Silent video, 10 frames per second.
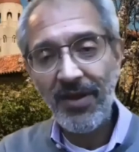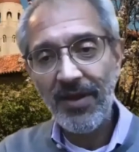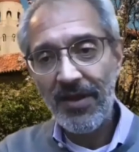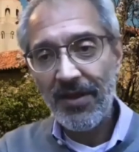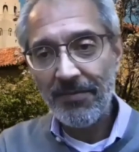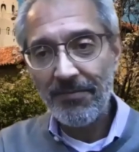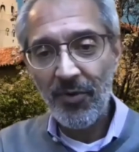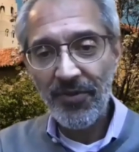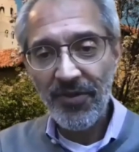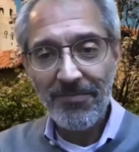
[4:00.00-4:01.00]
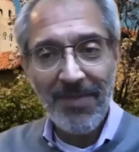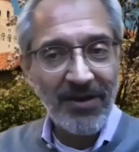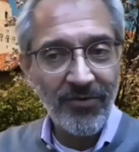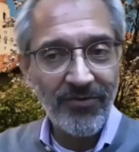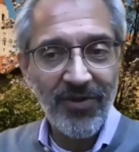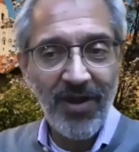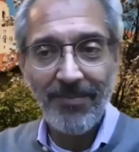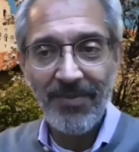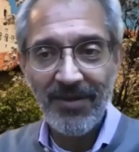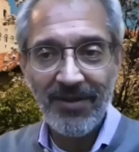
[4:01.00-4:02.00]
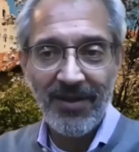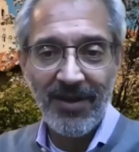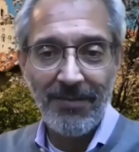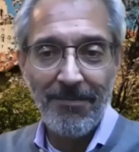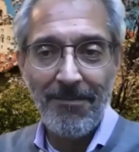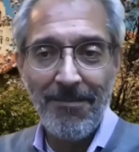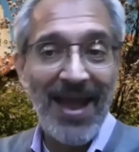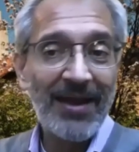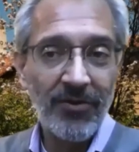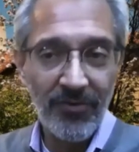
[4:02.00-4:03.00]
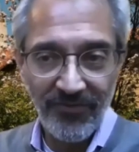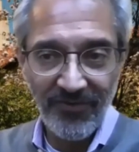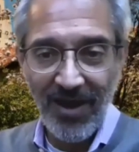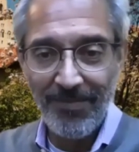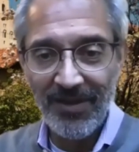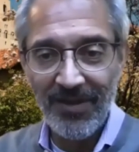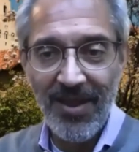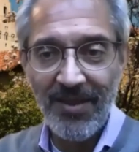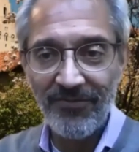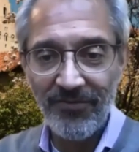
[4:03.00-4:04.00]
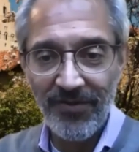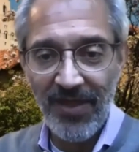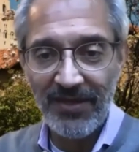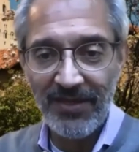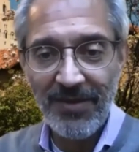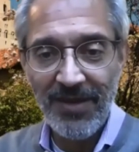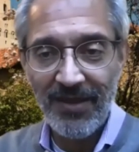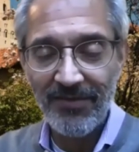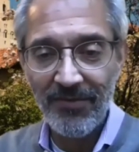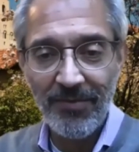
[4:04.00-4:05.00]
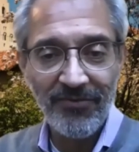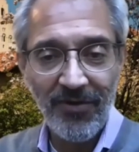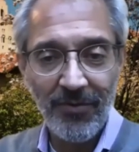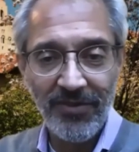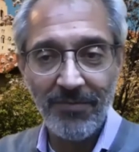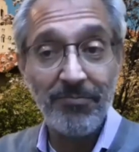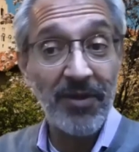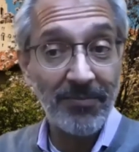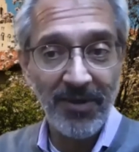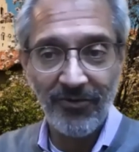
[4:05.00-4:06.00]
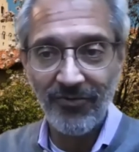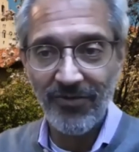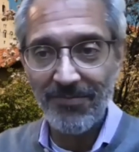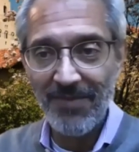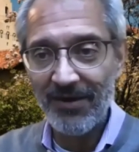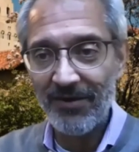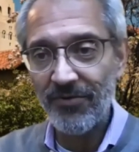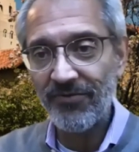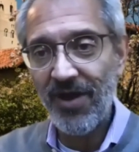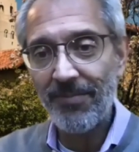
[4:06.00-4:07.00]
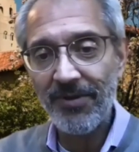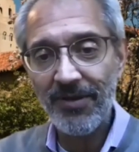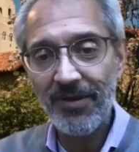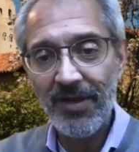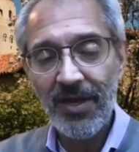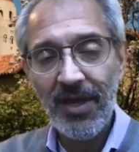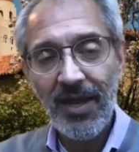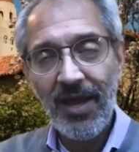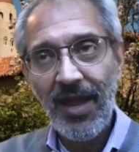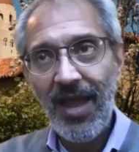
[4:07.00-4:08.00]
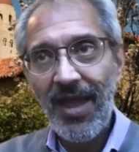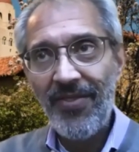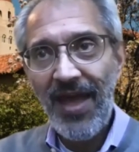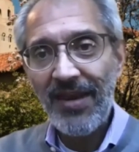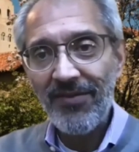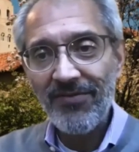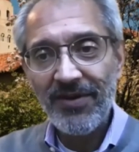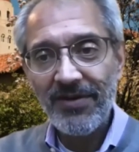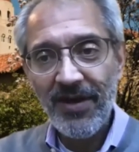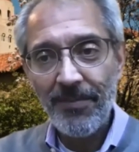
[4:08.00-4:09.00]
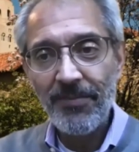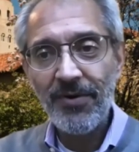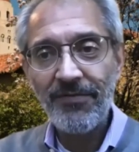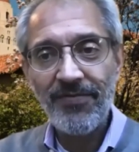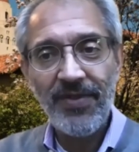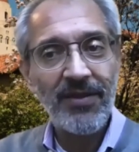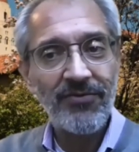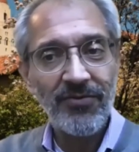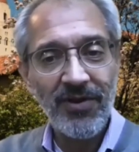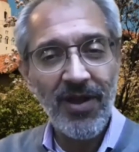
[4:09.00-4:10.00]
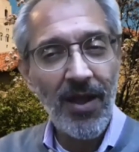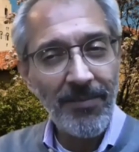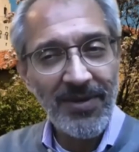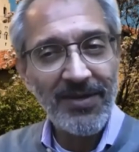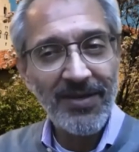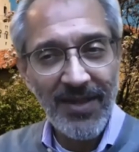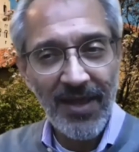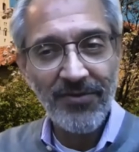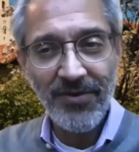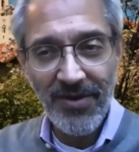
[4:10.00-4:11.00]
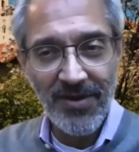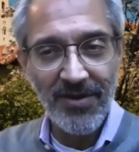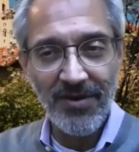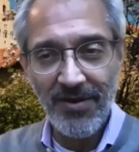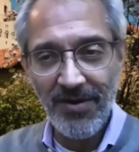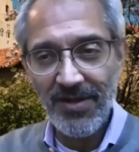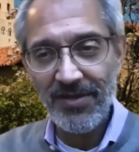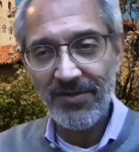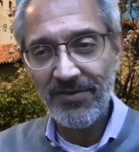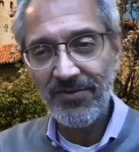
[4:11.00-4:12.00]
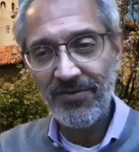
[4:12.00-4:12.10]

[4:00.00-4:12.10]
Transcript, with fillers: both a microscopic and a macroscopic answer to that. Let me start with the big picture, the macroscopic. And that is that a number of things are coming together here in